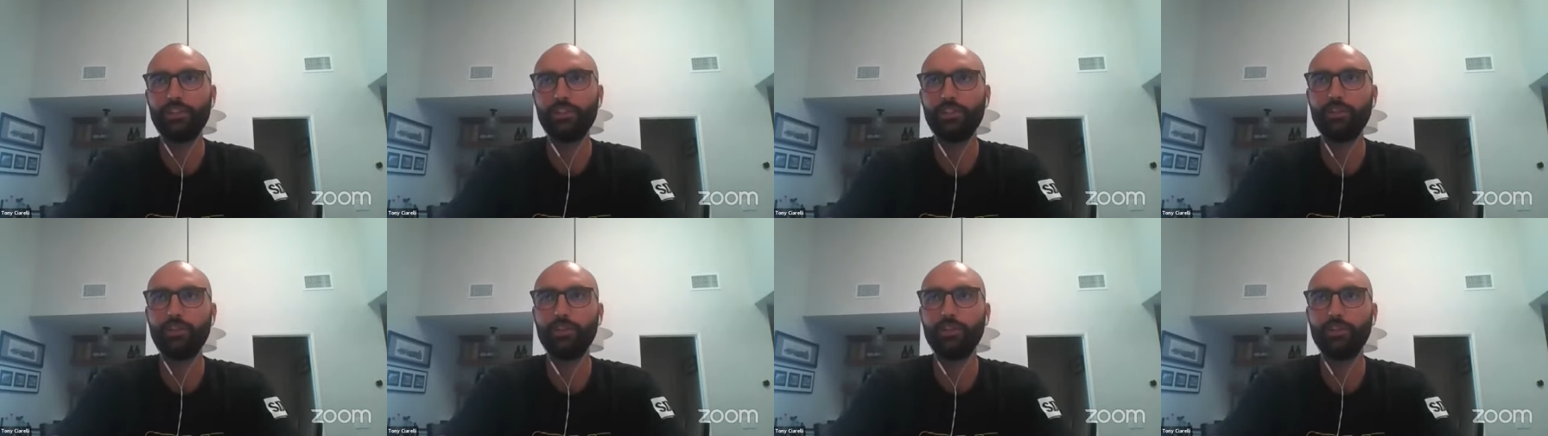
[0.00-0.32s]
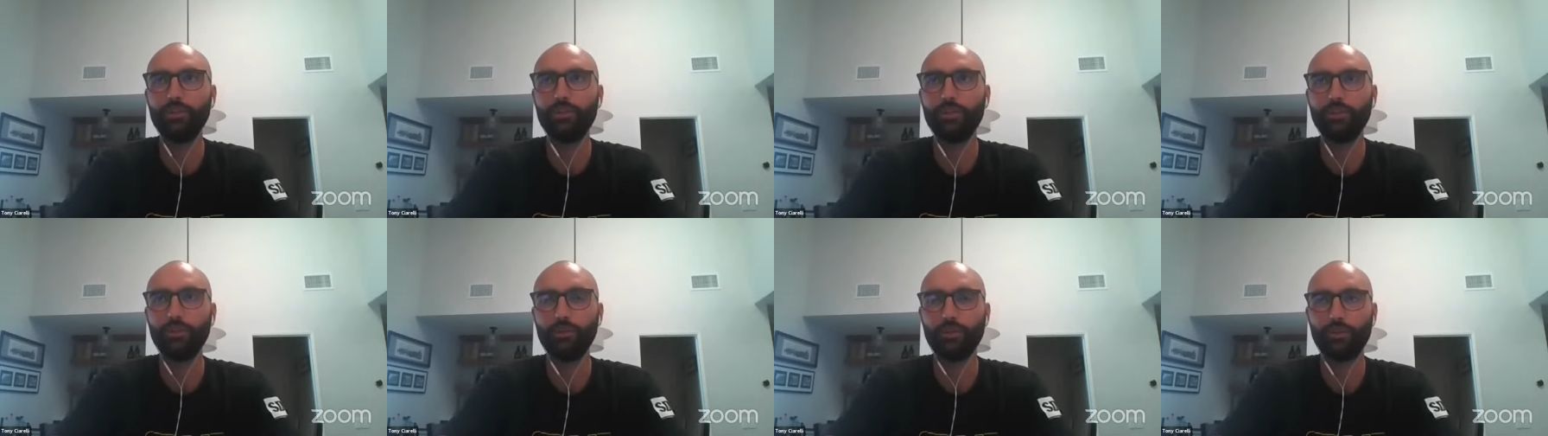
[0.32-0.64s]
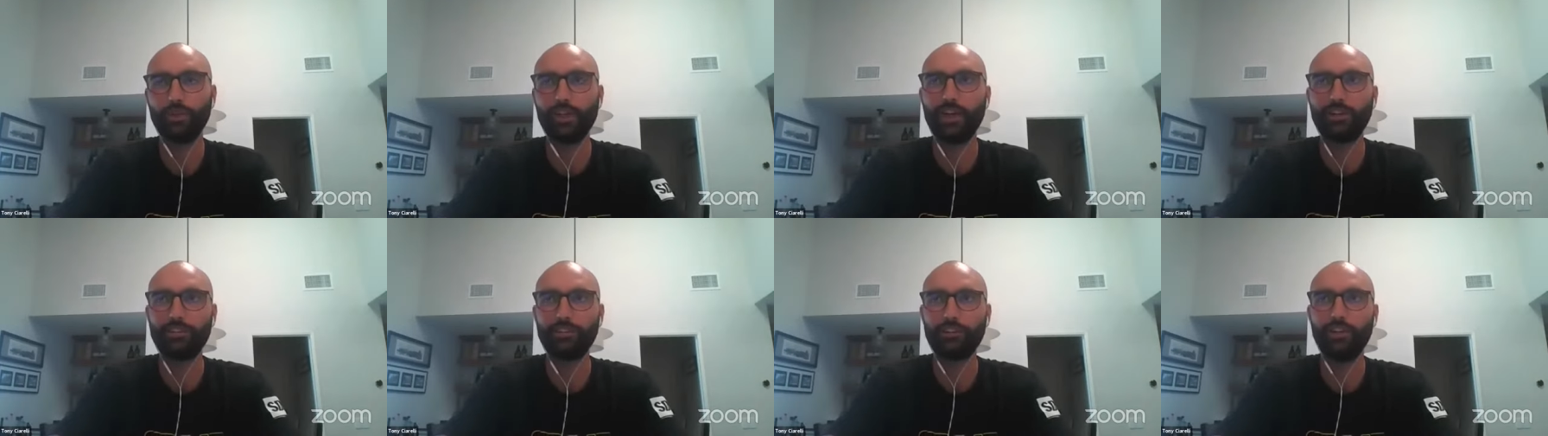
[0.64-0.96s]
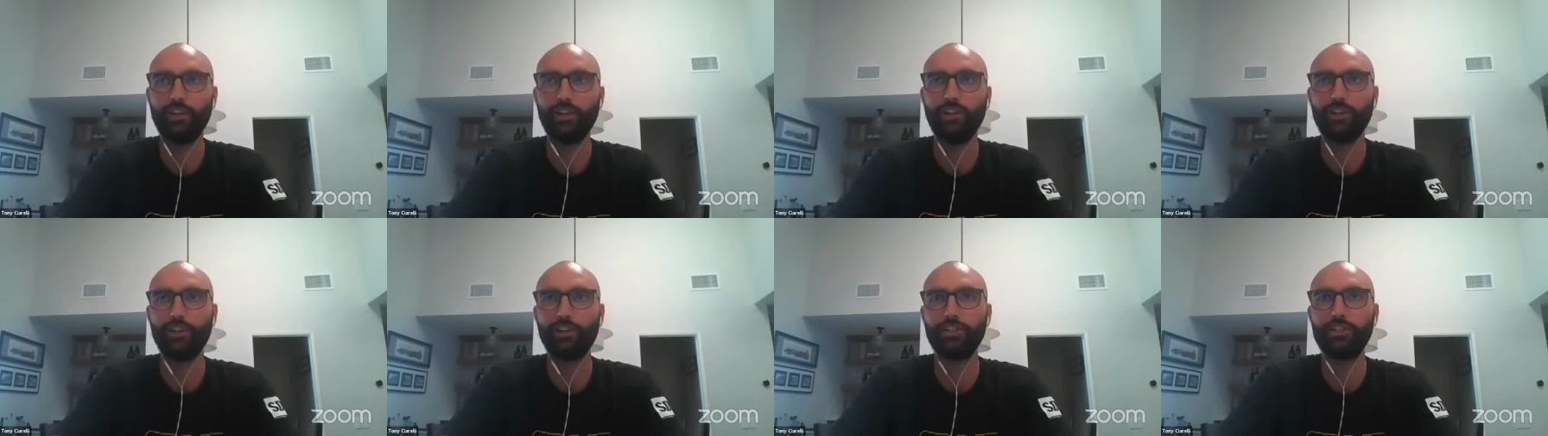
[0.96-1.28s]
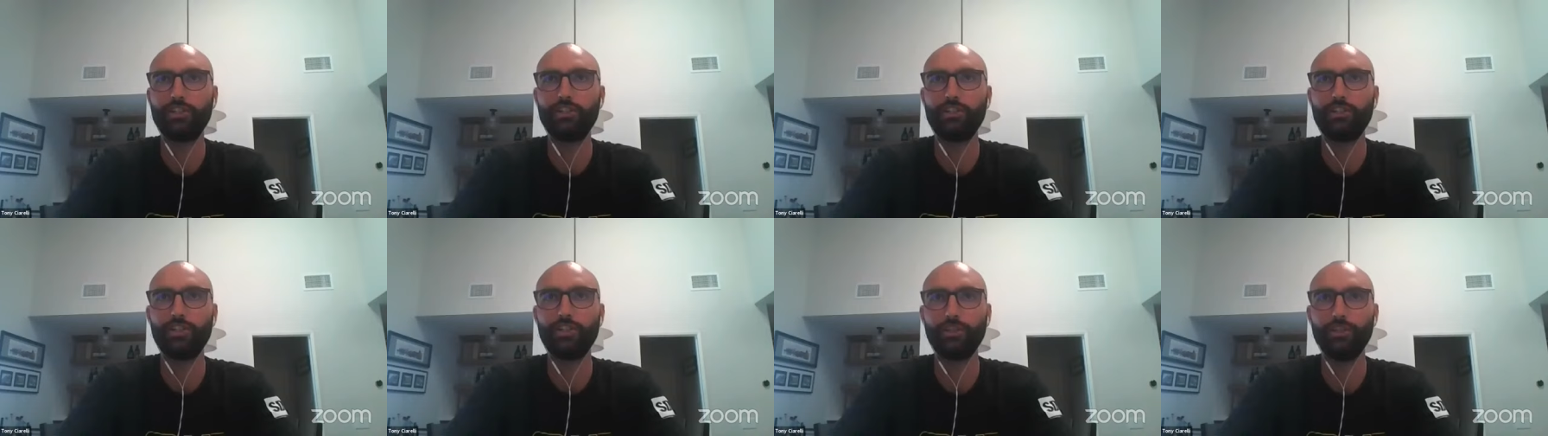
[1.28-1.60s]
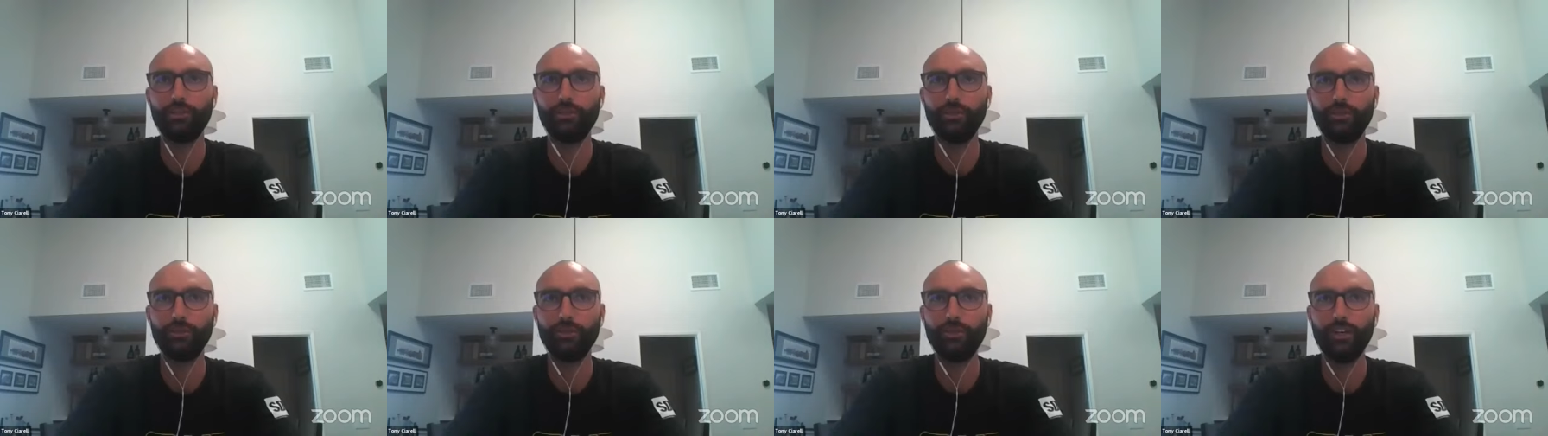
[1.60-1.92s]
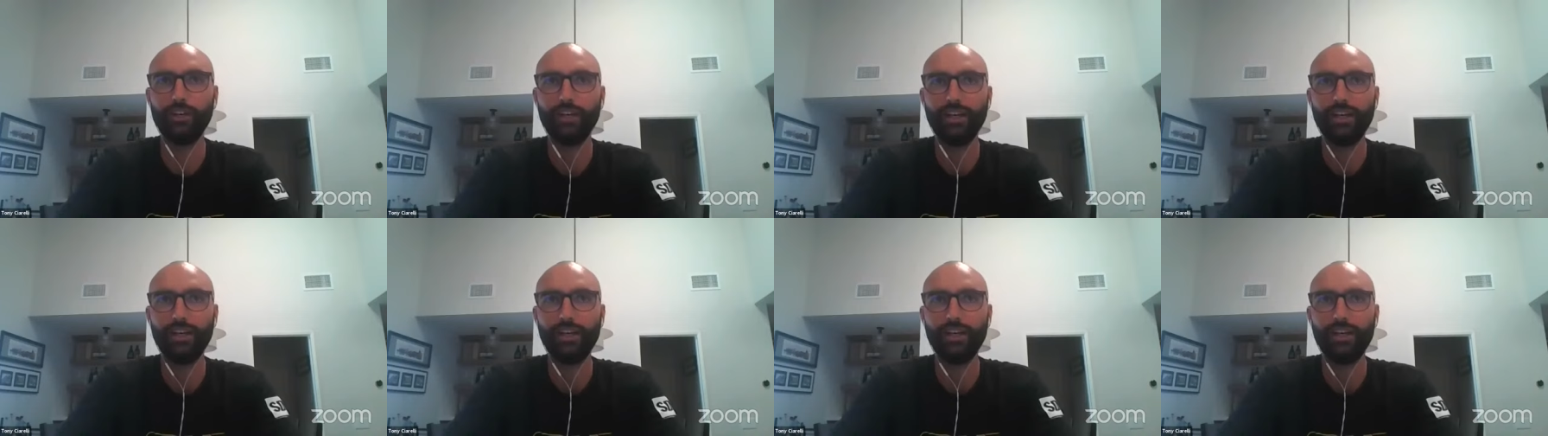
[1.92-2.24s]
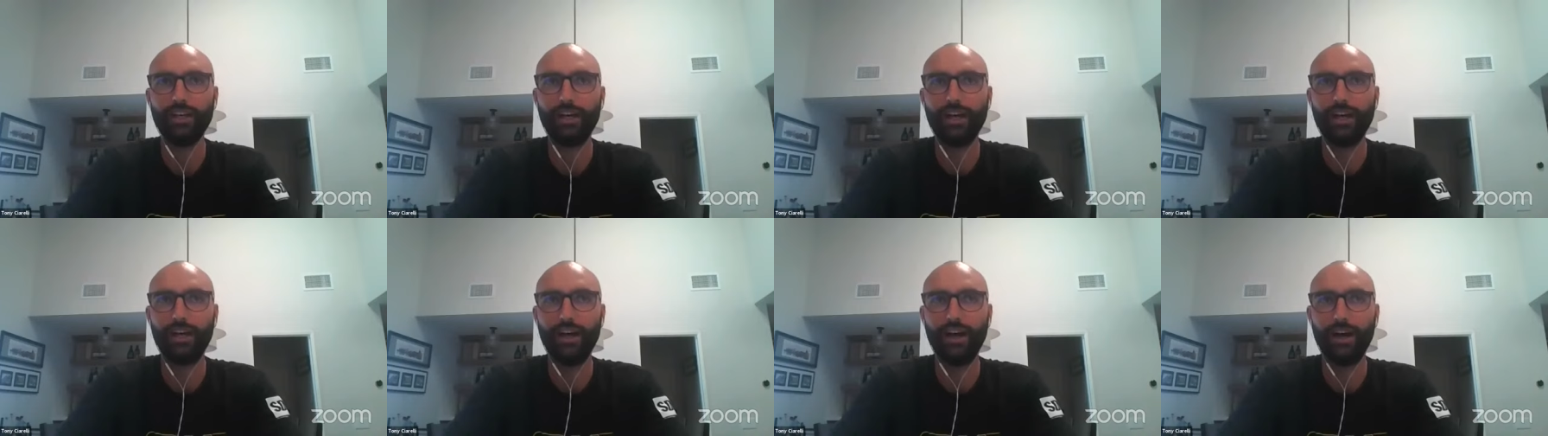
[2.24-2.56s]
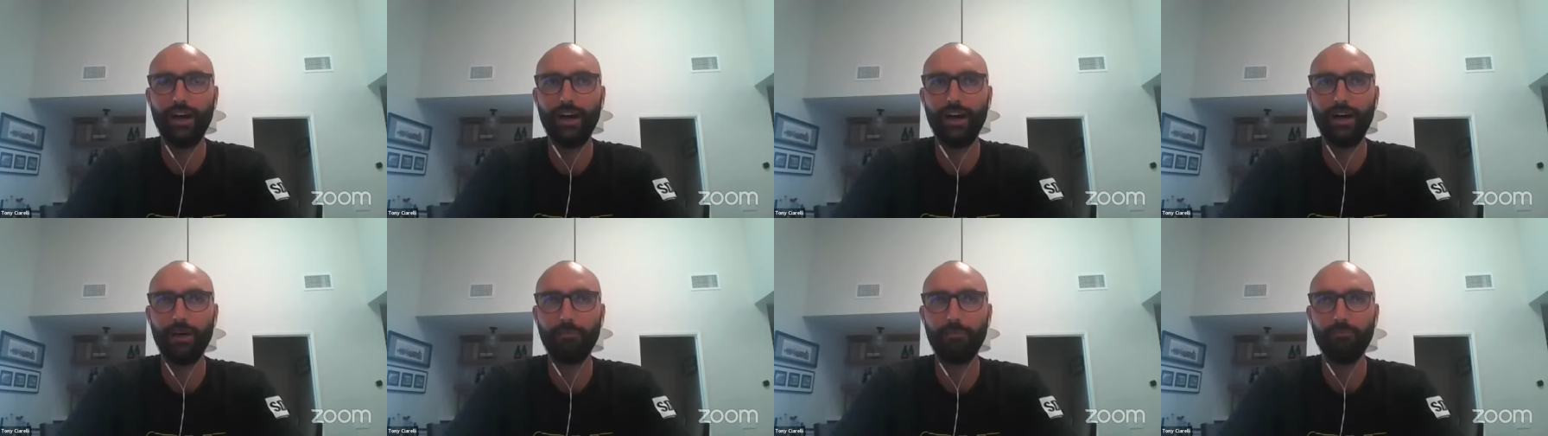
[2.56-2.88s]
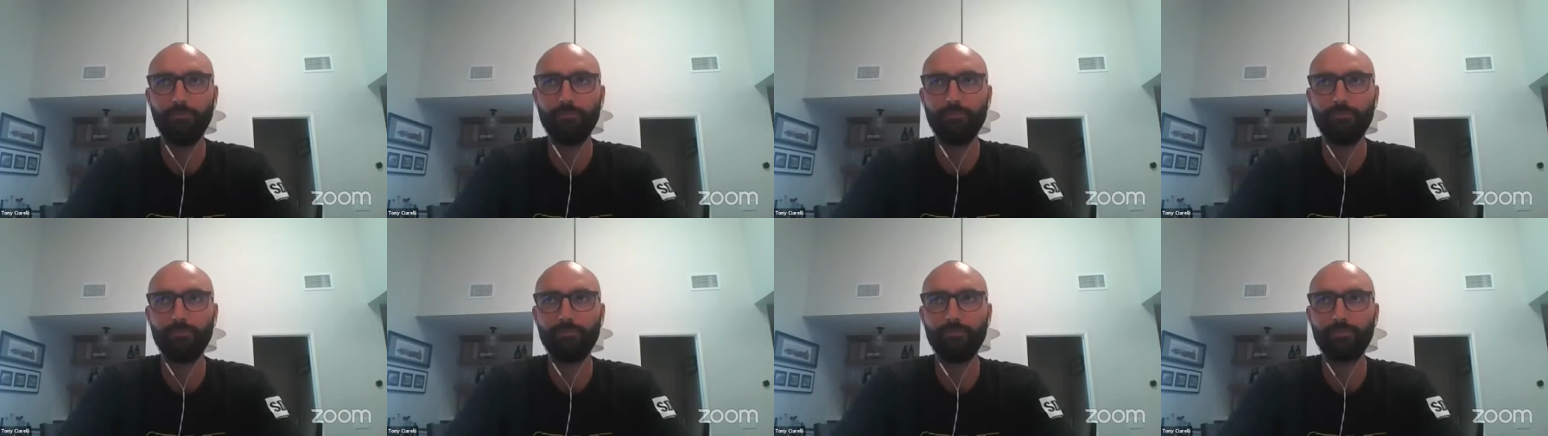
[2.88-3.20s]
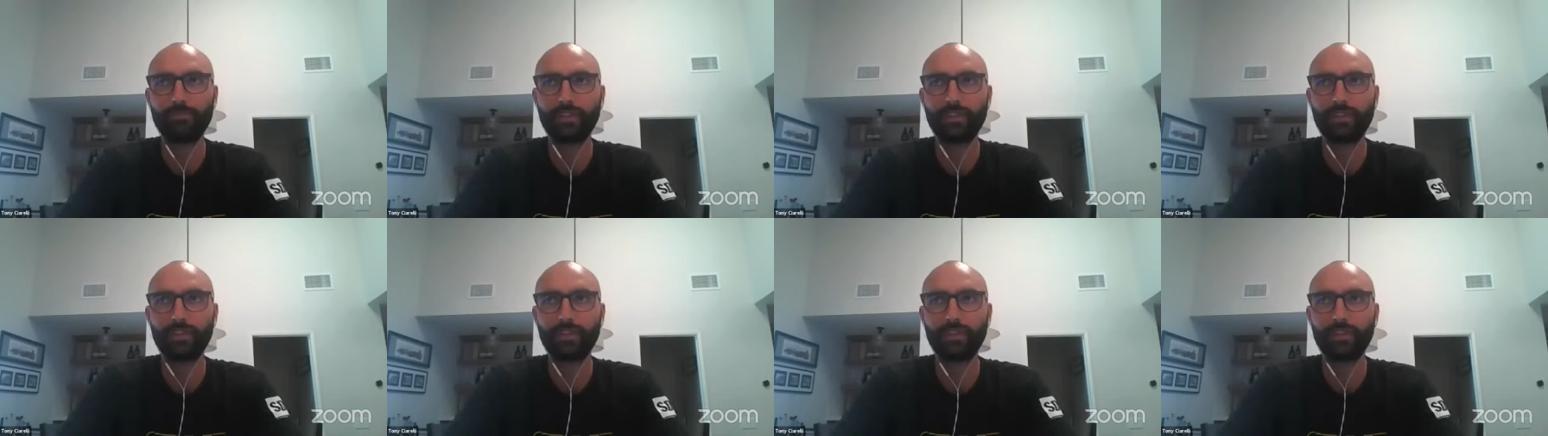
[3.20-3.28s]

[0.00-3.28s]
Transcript: you got to college you um,